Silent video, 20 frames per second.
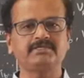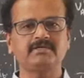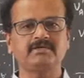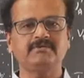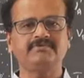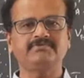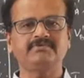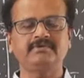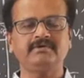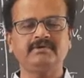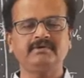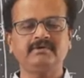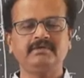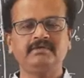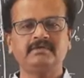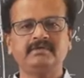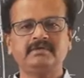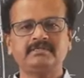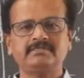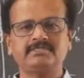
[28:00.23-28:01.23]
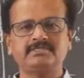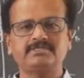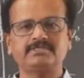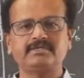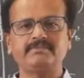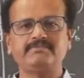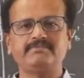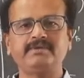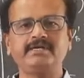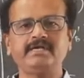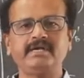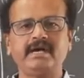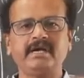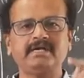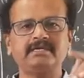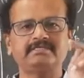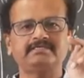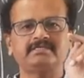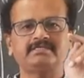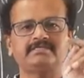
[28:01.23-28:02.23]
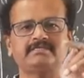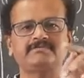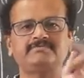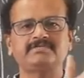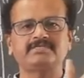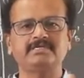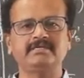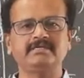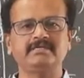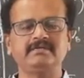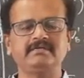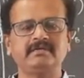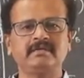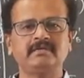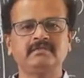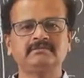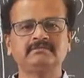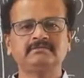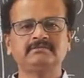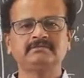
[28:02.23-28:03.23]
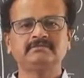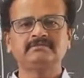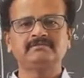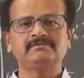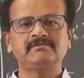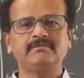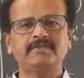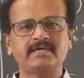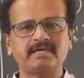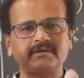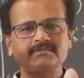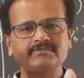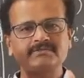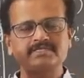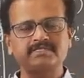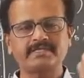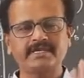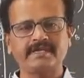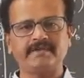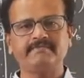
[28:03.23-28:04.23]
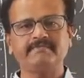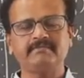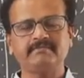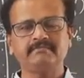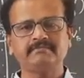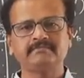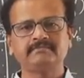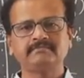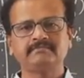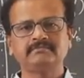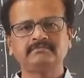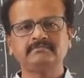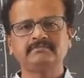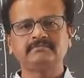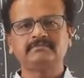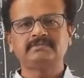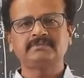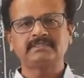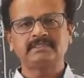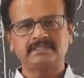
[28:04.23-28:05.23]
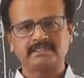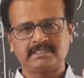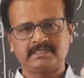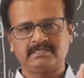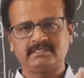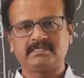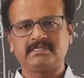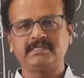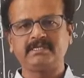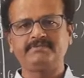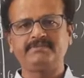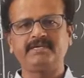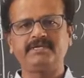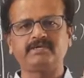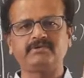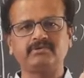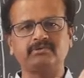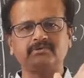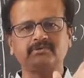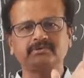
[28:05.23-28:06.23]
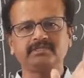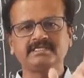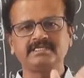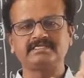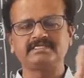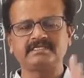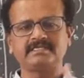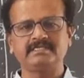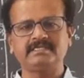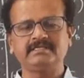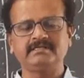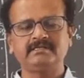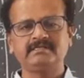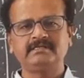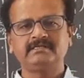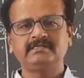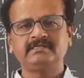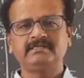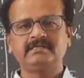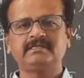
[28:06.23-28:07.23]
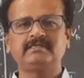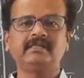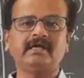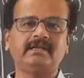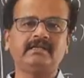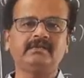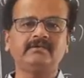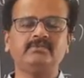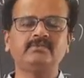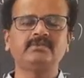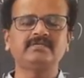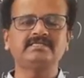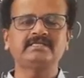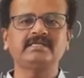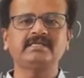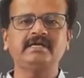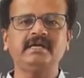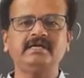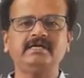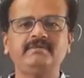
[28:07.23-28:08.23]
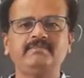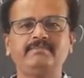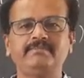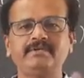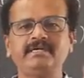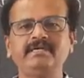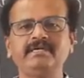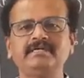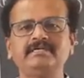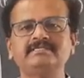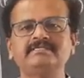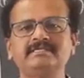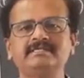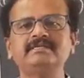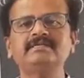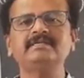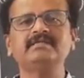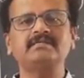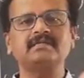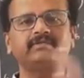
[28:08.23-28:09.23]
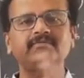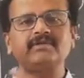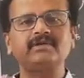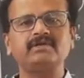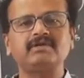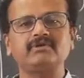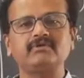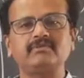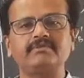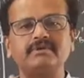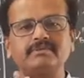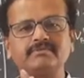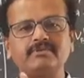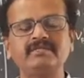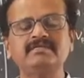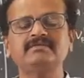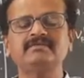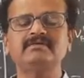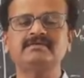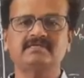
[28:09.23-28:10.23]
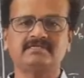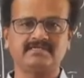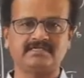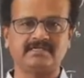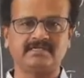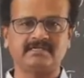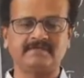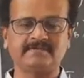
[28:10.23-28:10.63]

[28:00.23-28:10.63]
of system B and system C becomes same, TB equal to TC, then we say that B is in thermal equilibrium with C.